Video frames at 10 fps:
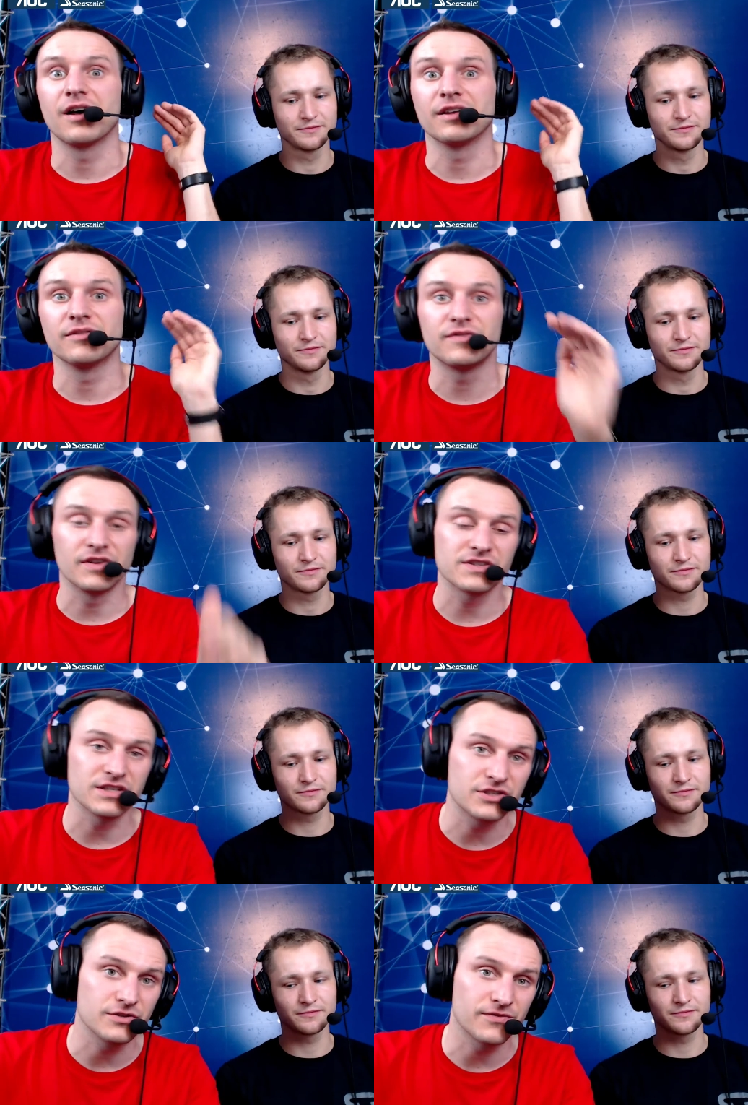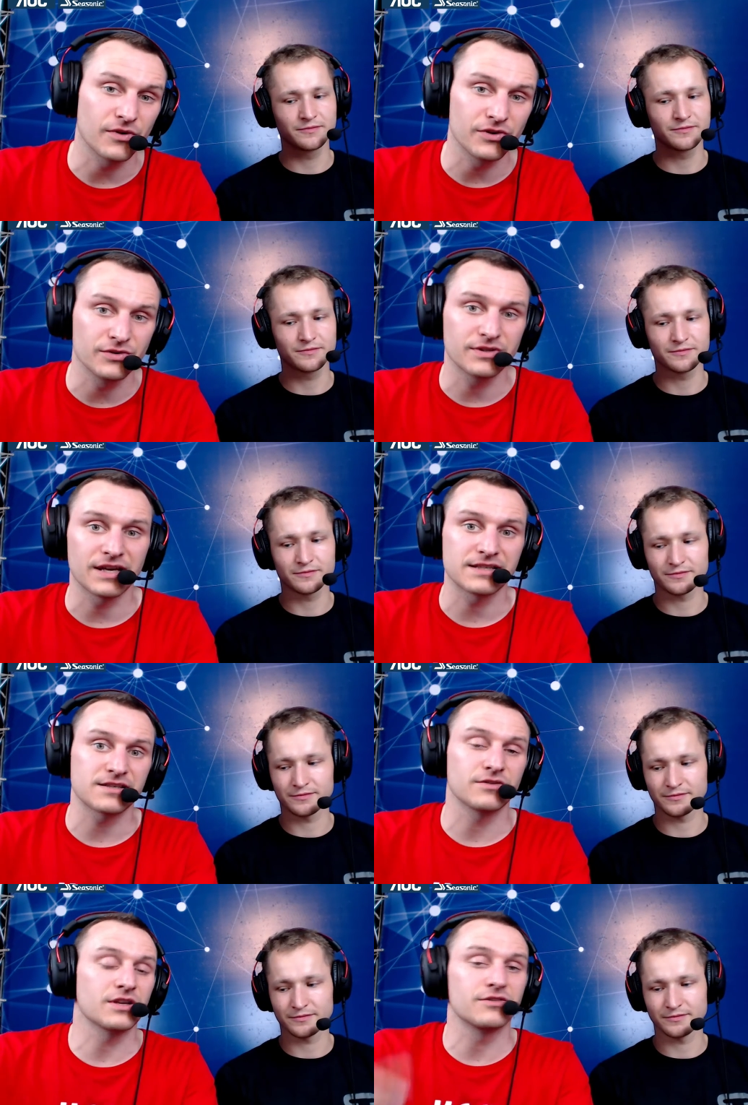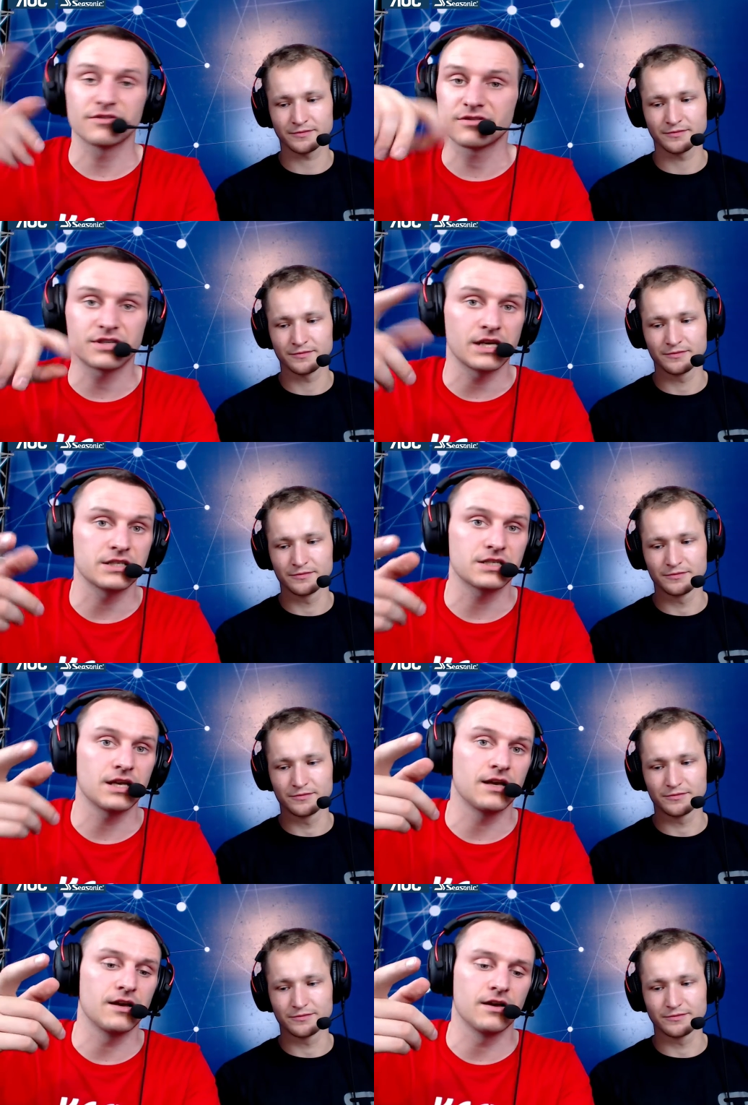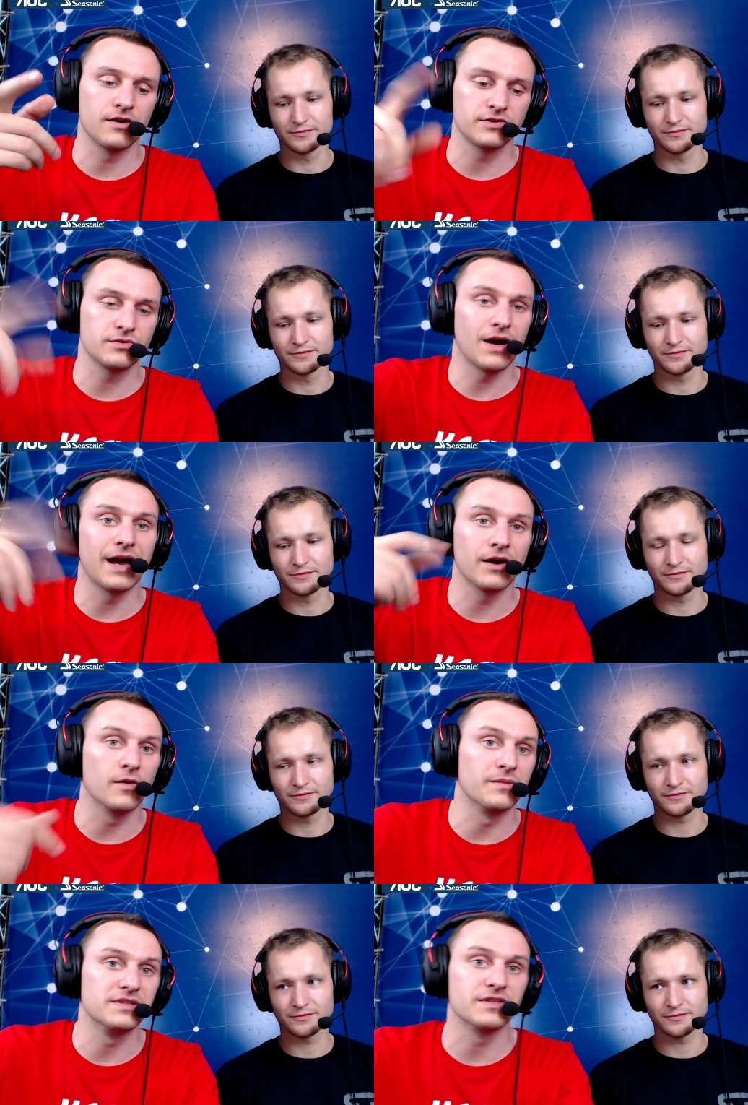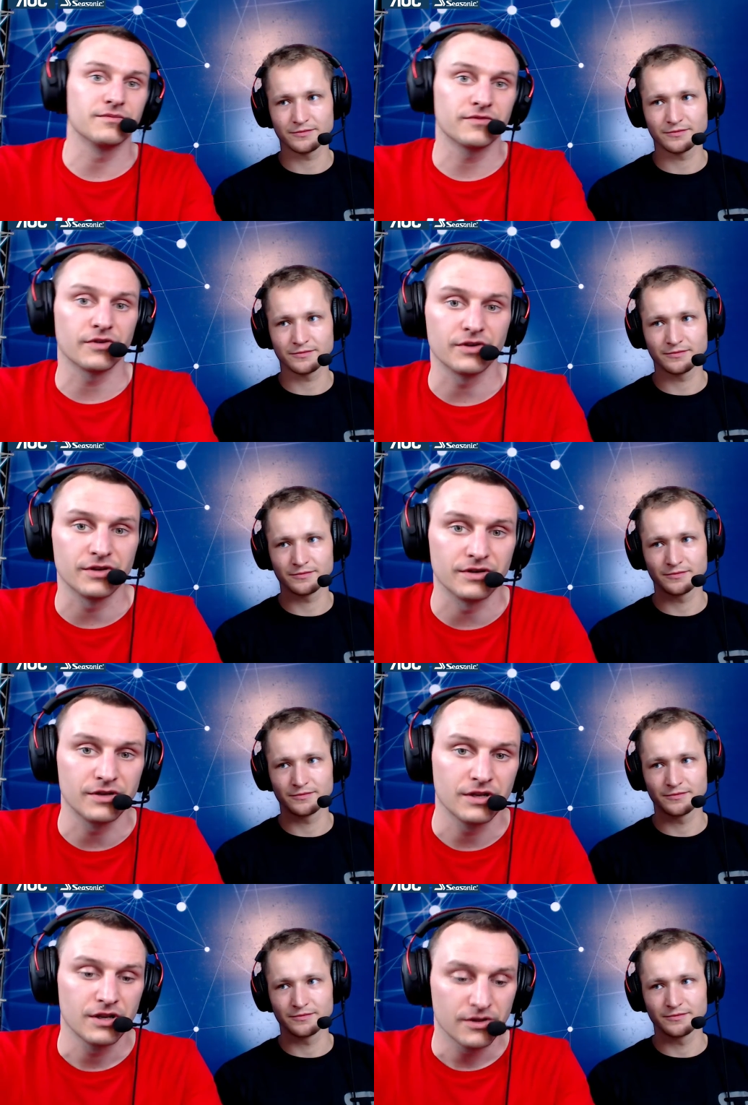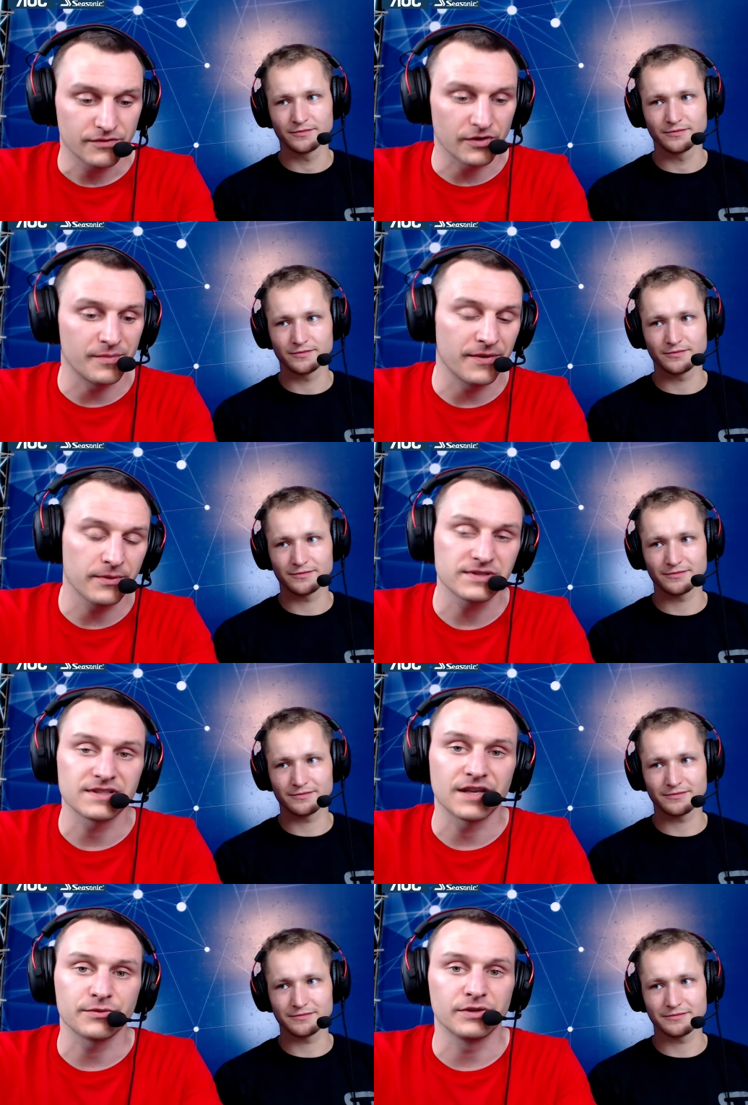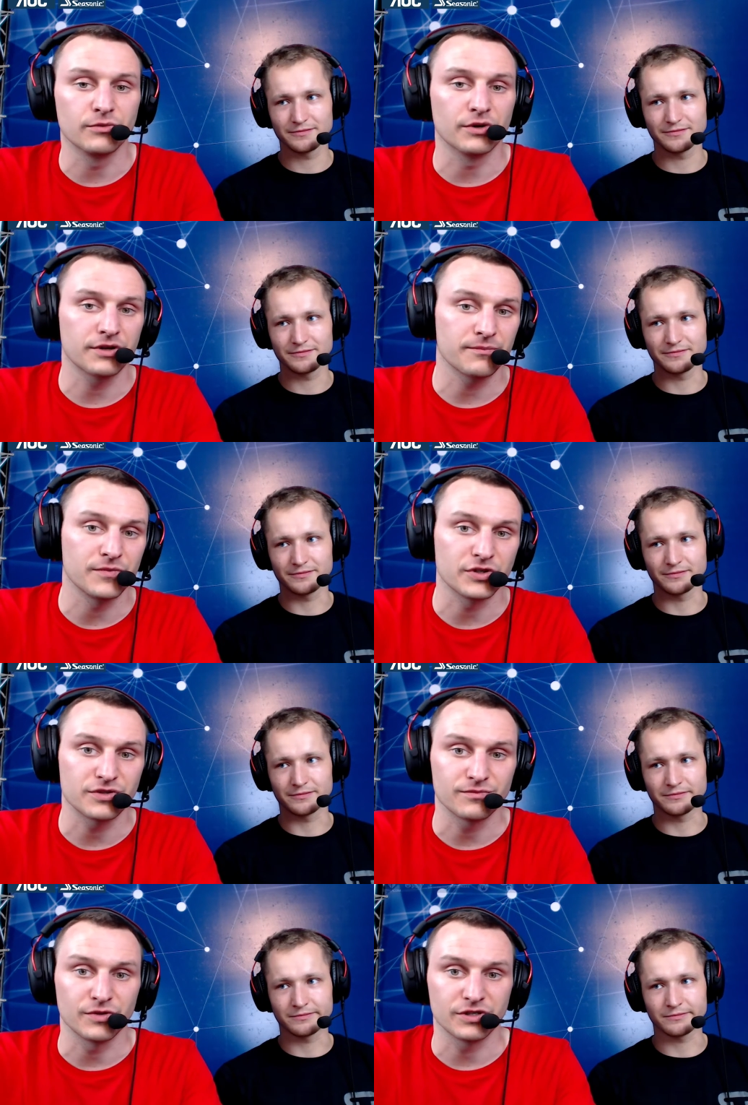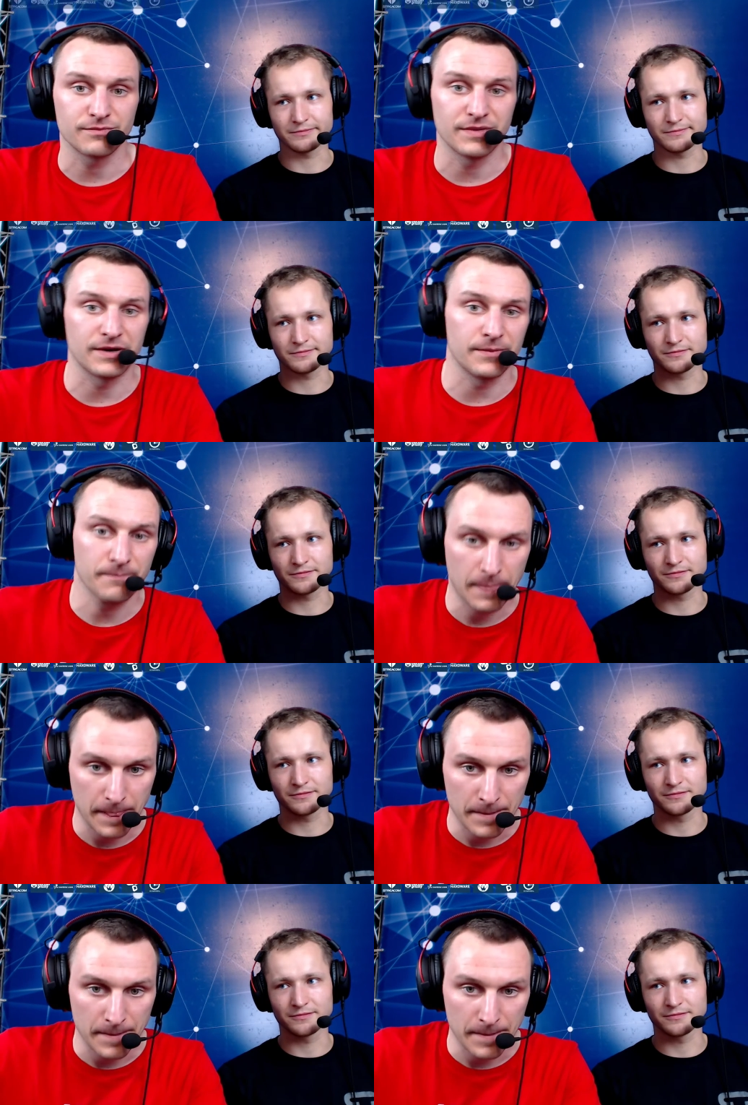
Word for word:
Speaker 1: Uh, if there's issue for you guys, you can just change uh, to high or medium for the for the bandwidth, and that will work much much better.